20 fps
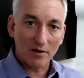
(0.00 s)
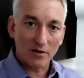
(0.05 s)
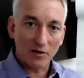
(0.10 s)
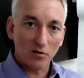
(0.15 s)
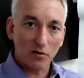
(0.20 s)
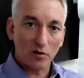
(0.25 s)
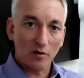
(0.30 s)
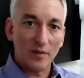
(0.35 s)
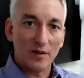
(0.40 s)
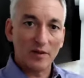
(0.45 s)

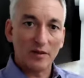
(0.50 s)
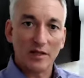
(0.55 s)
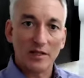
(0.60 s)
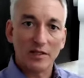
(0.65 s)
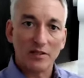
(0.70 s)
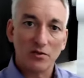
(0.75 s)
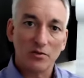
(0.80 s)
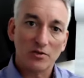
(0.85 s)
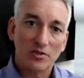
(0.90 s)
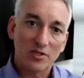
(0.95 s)
your ability
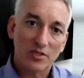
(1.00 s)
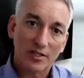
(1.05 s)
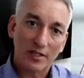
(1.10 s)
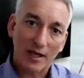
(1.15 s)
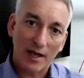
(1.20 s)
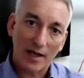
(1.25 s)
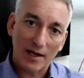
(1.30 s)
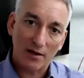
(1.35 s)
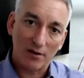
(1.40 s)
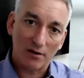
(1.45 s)
to
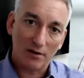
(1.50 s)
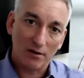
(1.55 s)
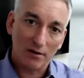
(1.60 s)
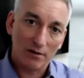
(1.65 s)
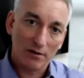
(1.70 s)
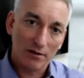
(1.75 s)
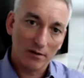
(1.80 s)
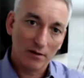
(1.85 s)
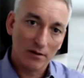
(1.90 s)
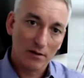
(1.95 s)
scale
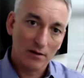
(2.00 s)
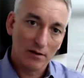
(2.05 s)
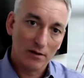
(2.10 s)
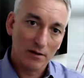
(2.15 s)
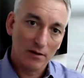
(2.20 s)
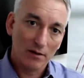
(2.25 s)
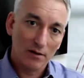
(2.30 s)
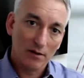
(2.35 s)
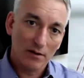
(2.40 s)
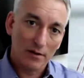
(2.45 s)

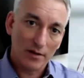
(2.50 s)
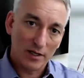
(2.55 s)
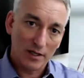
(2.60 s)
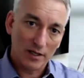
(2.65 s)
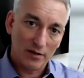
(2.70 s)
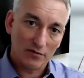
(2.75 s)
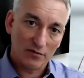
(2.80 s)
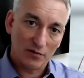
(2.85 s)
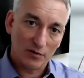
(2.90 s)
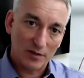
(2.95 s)

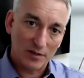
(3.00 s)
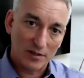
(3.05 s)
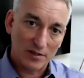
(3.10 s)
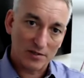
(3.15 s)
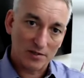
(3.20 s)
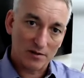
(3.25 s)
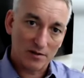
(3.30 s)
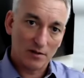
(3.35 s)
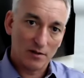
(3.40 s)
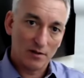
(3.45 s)

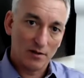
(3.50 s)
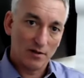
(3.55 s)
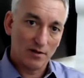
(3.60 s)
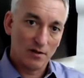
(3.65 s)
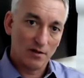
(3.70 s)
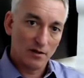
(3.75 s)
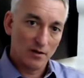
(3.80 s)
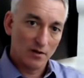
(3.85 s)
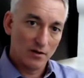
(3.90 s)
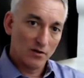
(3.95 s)
influence
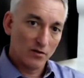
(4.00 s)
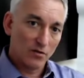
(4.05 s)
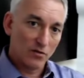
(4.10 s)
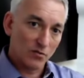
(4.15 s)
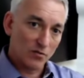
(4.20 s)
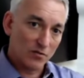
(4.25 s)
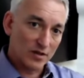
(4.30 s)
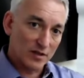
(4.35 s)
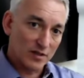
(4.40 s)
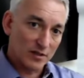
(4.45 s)

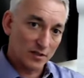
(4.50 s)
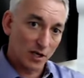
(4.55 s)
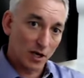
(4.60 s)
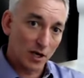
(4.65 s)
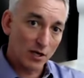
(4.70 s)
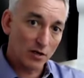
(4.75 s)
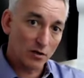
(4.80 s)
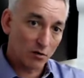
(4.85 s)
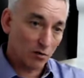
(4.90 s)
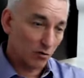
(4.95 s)
through the entire